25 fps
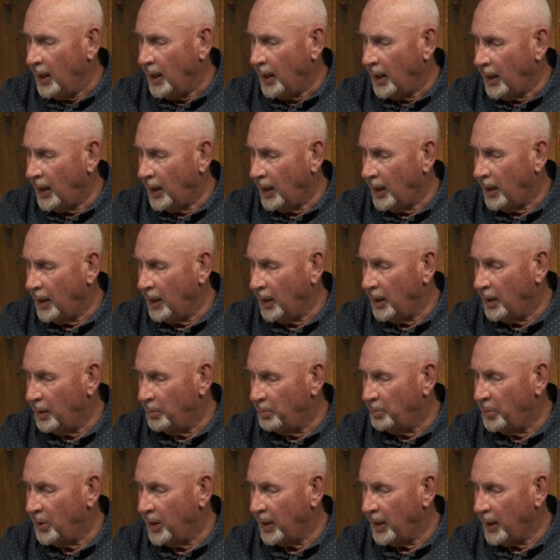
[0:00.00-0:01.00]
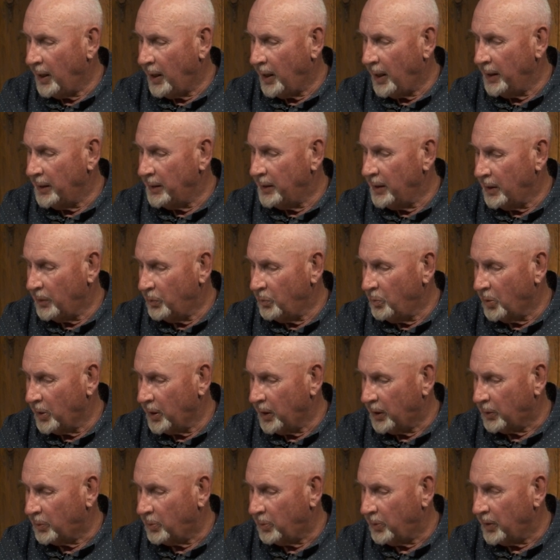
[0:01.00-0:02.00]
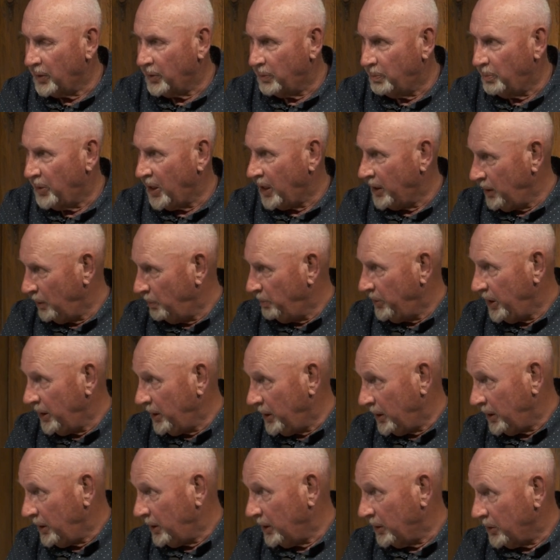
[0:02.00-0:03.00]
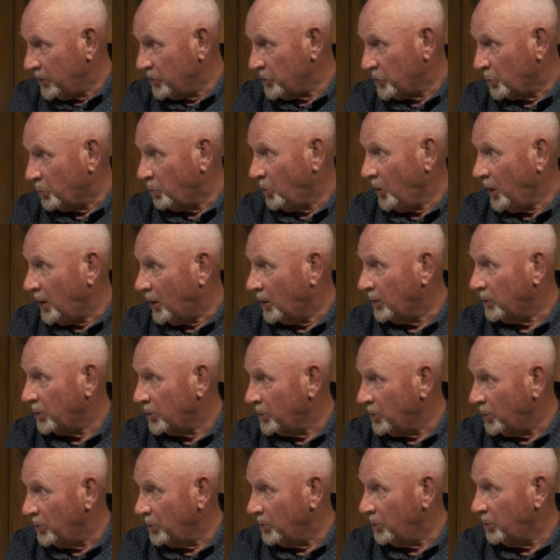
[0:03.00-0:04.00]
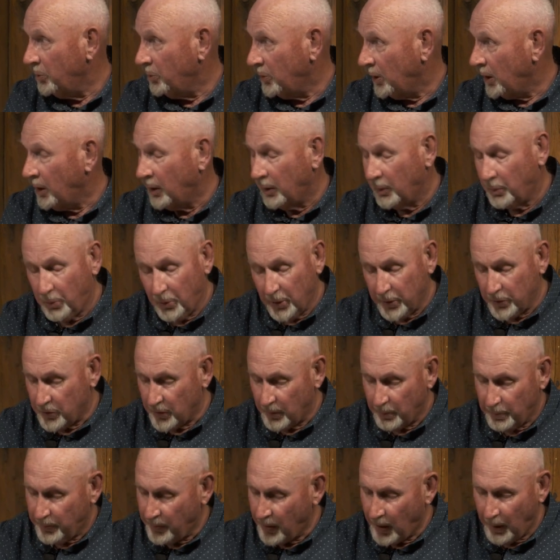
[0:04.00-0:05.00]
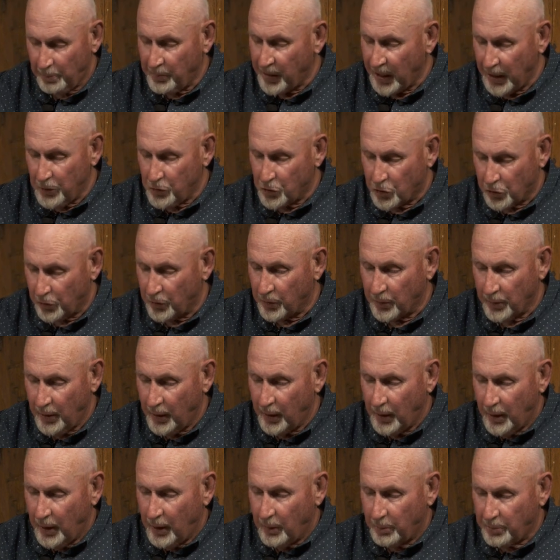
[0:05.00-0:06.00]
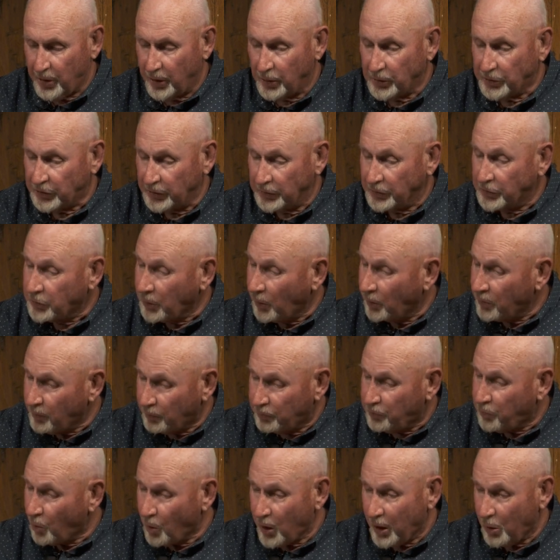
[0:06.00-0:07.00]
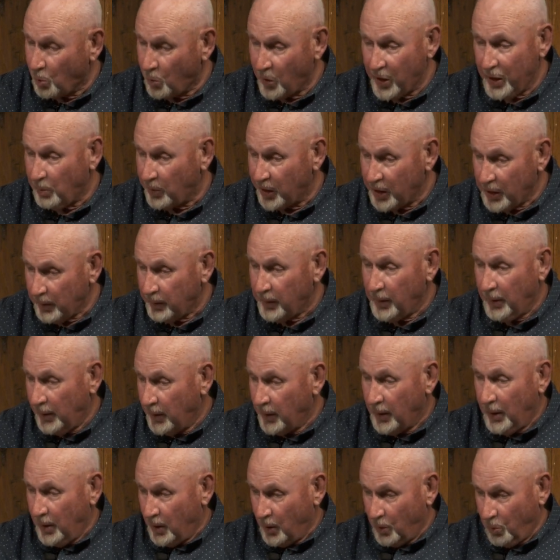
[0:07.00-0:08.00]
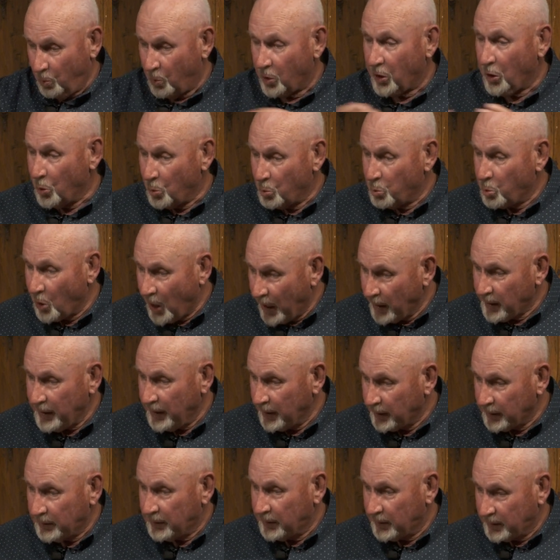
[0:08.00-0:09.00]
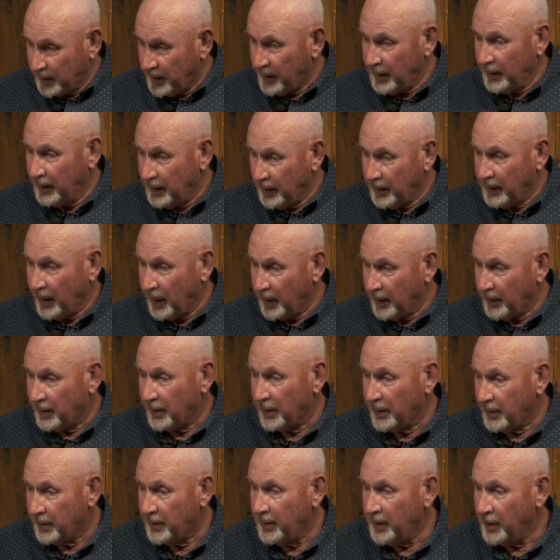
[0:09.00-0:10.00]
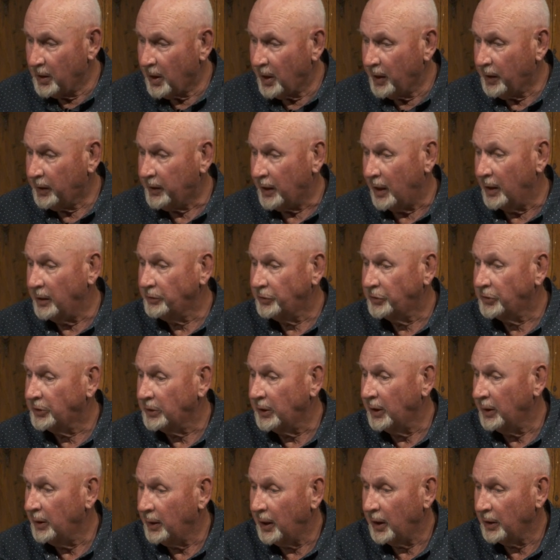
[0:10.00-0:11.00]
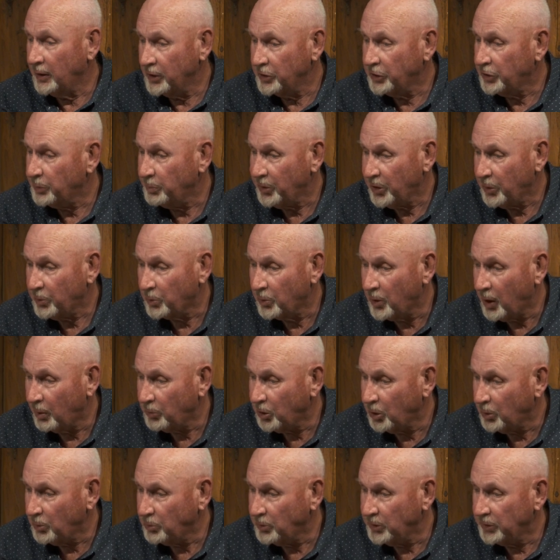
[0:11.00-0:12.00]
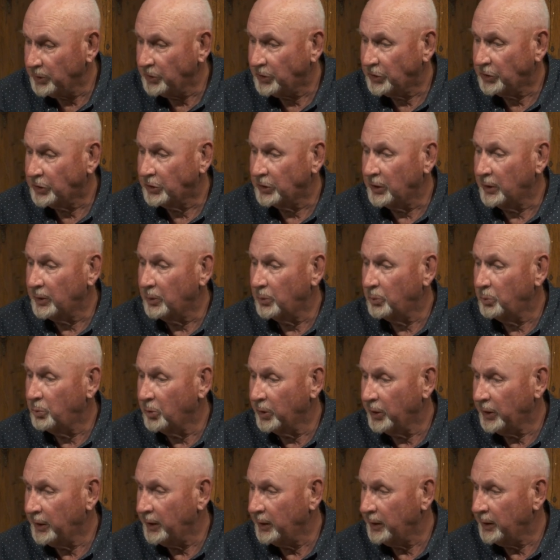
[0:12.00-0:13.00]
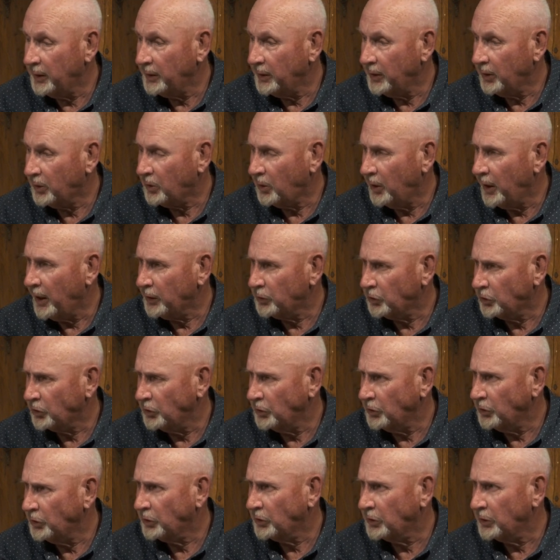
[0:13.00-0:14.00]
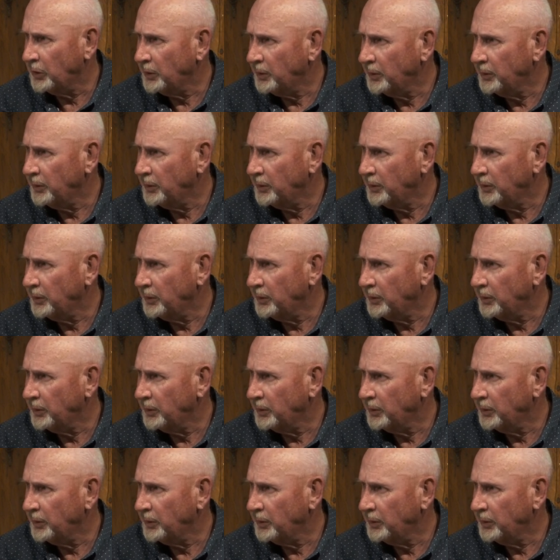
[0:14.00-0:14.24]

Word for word: Uh, but I did work with Betty Beattie as well, who uh, was a, a, major person. So the four women were running the, the archives. Elizabeth Rummel was working in the collections,